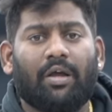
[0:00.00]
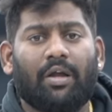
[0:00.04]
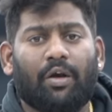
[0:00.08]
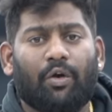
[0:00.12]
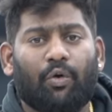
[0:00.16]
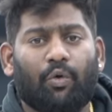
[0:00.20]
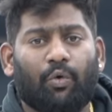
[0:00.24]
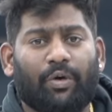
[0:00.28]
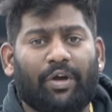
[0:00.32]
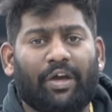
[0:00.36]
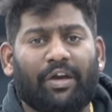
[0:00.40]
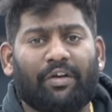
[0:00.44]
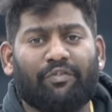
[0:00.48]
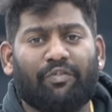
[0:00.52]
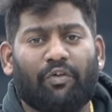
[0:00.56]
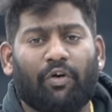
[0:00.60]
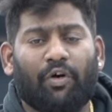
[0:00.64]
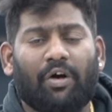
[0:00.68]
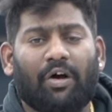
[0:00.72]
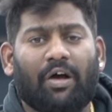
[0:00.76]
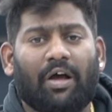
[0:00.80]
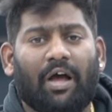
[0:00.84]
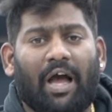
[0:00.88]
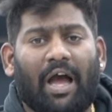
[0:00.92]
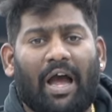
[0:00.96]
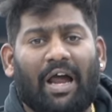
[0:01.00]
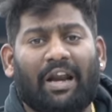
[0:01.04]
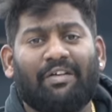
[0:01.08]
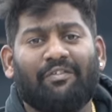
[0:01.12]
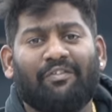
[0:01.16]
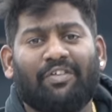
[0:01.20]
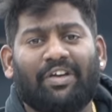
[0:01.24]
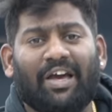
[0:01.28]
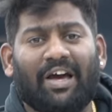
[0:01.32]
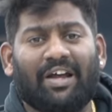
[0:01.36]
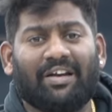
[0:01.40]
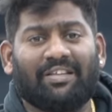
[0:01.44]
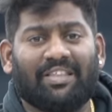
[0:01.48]
looking for, and
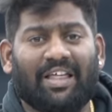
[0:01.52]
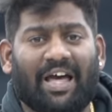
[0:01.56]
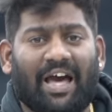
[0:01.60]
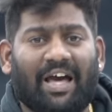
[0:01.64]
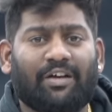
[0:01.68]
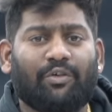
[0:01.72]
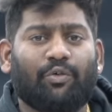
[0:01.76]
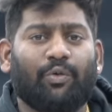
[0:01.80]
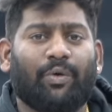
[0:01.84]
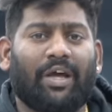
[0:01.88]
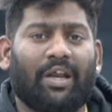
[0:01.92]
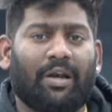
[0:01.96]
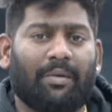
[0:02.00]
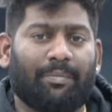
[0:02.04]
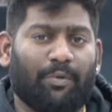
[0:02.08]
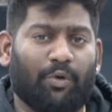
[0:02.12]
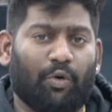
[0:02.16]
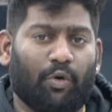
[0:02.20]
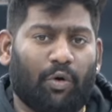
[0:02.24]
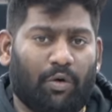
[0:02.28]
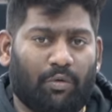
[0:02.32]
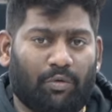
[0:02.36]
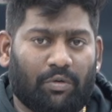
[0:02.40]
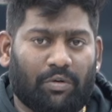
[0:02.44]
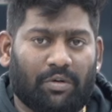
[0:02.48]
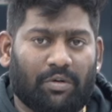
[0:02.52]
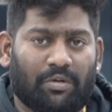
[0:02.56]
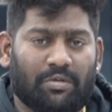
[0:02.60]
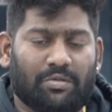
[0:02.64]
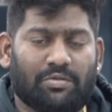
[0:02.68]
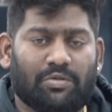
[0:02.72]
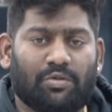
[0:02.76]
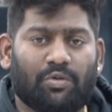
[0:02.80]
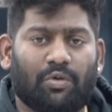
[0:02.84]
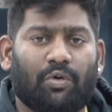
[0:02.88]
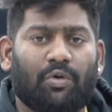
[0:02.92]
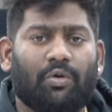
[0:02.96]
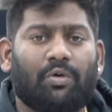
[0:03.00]
we are there to help you out.
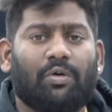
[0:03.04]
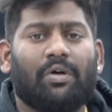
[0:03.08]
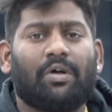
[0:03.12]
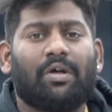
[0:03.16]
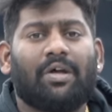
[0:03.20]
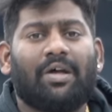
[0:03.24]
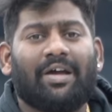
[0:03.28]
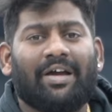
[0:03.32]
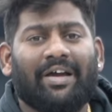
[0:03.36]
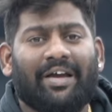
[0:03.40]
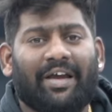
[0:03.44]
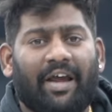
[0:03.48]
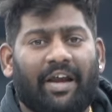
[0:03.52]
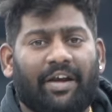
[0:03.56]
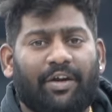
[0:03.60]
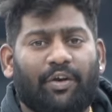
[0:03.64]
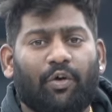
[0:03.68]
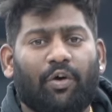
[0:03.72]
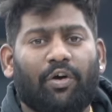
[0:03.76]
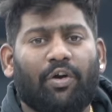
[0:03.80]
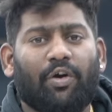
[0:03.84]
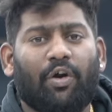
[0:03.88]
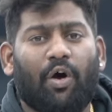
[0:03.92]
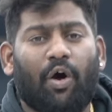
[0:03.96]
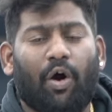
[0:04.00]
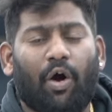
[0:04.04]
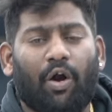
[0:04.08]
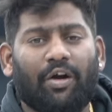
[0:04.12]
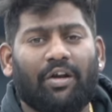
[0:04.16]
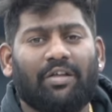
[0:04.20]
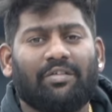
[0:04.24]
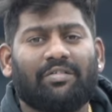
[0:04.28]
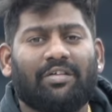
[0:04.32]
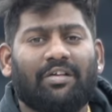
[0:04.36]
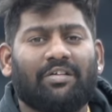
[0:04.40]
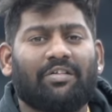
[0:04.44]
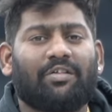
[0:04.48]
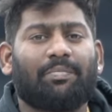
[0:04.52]
So get your
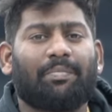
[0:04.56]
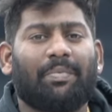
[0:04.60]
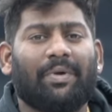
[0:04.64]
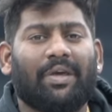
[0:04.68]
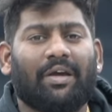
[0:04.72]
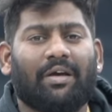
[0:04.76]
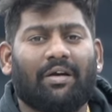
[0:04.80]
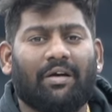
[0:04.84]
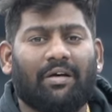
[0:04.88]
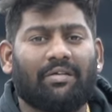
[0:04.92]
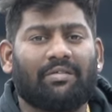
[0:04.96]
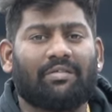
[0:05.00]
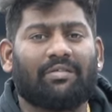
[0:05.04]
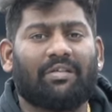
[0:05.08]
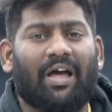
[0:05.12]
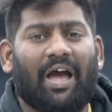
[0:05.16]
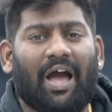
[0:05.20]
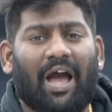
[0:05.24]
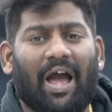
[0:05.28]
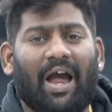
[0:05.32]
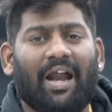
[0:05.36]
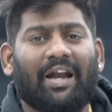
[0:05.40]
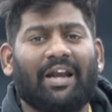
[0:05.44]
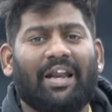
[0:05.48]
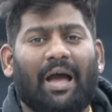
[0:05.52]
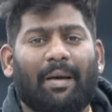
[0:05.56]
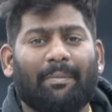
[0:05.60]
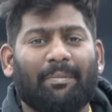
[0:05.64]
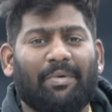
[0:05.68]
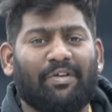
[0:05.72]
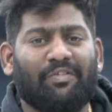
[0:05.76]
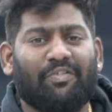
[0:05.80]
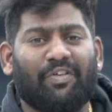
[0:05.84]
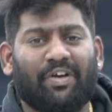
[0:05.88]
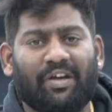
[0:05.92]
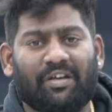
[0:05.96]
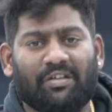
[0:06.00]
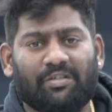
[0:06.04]
Audison speakers and
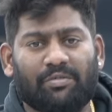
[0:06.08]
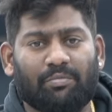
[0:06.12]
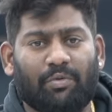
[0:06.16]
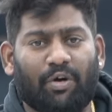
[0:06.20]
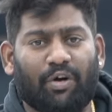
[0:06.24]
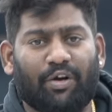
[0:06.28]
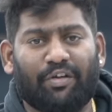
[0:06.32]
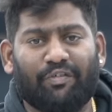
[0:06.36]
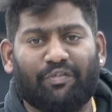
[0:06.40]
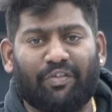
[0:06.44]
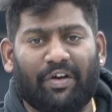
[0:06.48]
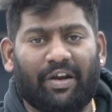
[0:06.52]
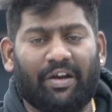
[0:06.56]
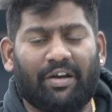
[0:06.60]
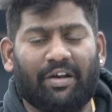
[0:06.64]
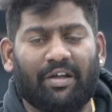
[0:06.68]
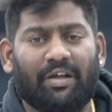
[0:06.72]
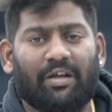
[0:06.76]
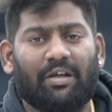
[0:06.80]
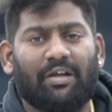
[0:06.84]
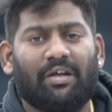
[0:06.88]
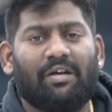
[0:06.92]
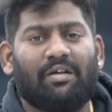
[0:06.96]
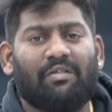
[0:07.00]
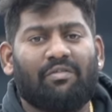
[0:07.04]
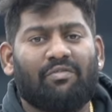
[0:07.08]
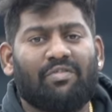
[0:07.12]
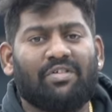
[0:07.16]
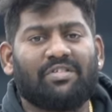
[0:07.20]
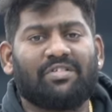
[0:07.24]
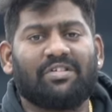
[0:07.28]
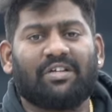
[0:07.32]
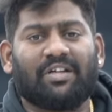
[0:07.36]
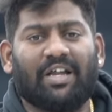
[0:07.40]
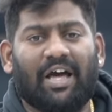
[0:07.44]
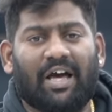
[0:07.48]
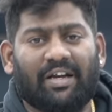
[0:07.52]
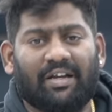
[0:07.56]
amplifiers modified.
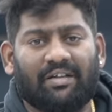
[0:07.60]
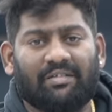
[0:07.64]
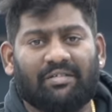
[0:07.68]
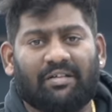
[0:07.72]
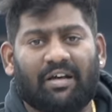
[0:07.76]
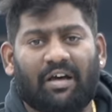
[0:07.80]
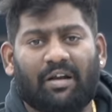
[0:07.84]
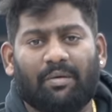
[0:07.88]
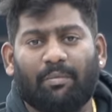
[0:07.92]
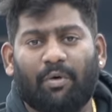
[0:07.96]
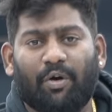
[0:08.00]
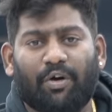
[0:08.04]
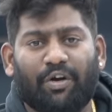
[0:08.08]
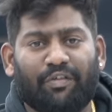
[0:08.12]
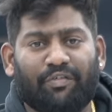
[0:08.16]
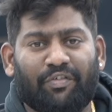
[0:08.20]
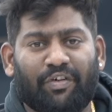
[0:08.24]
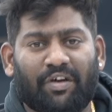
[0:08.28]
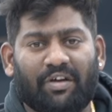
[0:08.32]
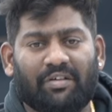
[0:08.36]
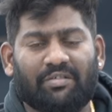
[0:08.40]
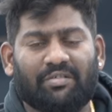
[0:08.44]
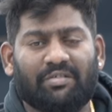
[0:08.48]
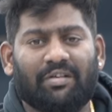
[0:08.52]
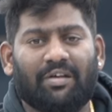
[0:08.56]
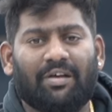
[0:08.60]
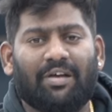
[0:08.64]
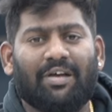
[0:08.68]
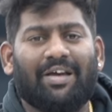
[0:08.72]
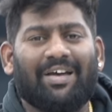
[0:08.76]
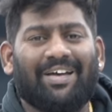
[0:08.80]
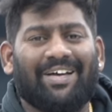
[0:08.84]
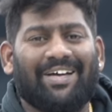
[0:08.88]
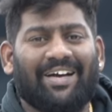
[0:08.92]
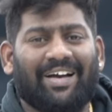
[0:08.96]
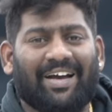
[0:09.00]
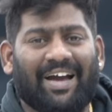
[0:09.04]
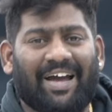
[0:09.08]
Visit RS Car Modifiers.
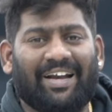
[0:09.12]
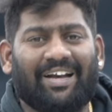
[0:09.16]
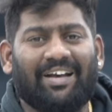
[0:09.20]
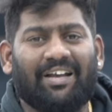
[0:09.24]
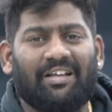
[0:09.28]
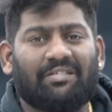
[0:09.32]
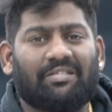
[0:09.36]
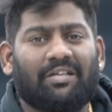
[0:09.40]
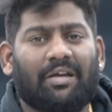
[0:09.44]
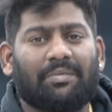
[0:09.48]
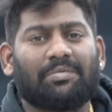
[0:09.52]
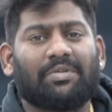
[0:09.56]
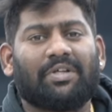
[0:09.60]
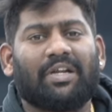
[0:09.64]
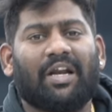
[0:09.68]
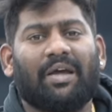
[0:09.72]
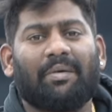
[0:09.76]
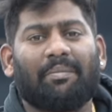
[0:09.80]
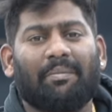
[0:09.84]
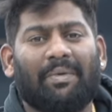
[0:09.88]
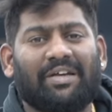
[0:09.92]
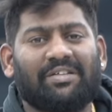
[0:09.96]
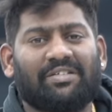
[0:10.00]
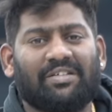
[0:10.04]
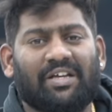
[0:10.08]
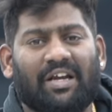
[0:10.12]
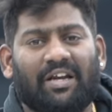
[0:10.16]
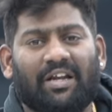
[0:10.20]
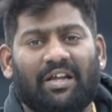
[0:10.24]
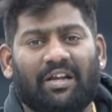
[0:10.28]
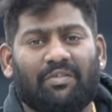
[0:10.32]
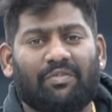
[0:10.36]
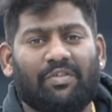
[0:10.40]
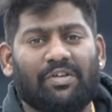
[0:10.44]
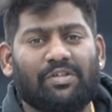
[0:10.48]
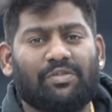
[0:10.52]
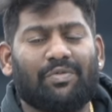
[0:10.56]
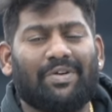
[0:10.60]
Kindly subscribe my
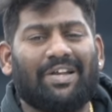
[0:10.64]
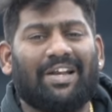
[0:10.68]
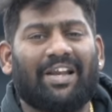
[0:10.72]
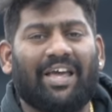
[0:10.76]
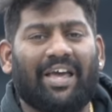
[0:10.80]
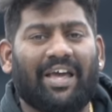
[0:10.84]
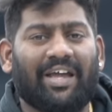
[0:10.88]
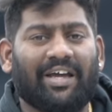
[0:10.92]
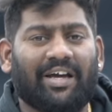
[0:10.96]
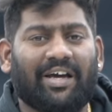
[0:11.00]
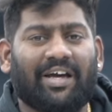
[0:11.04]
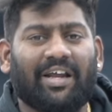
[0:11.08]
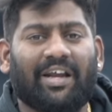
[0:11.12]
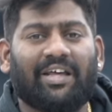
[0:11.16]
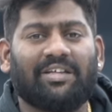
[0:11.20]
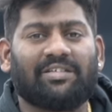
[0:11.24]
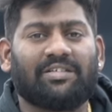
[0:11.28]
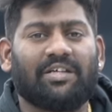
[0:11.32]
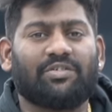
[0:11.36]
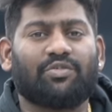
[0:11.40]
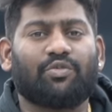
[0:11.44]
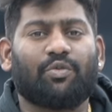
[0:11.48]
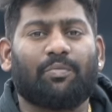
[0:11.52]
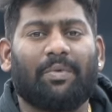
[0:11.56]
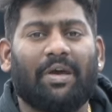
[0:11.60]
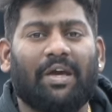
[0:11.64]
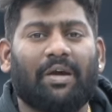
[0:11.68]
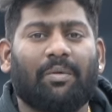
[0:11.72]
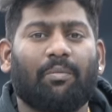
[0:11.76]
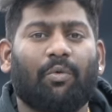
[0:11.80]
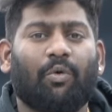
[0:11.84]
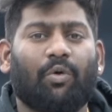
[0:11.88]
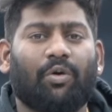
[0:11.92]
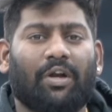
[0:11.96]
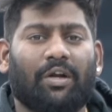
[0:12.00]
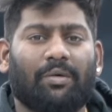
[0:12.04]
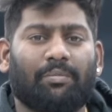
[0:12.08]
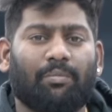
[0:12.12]
channel, which will encourage us to make
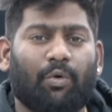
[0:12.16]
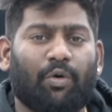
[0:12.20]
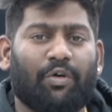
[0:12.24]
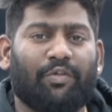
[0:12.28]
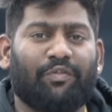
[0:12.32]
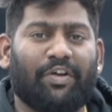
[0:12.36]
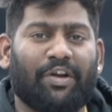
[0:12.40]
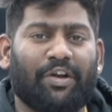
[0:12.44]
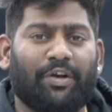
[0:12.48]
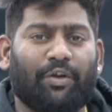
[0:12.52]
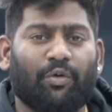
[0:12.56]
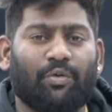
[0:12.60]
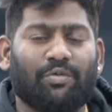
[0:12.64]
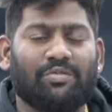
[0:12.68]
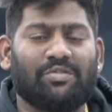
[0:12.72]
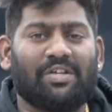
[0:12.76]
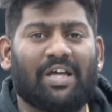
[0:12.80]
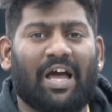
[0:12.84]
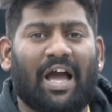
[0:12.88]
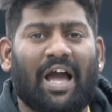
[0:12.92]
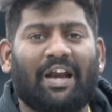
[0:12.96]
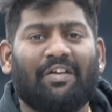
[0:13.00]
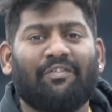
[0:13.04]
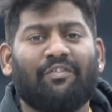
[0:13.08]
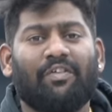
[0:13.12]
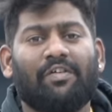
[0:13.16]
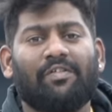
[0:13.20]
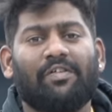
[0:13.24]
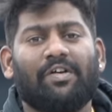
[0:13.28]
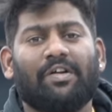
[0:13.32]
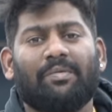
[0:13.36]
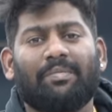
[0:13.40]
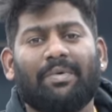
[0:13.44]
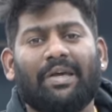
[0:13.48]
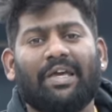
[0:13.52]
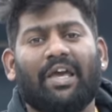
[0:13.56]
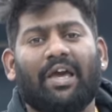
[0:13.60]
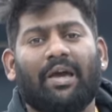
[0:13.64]
more and more videos, and we
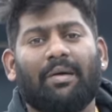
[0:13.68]
will be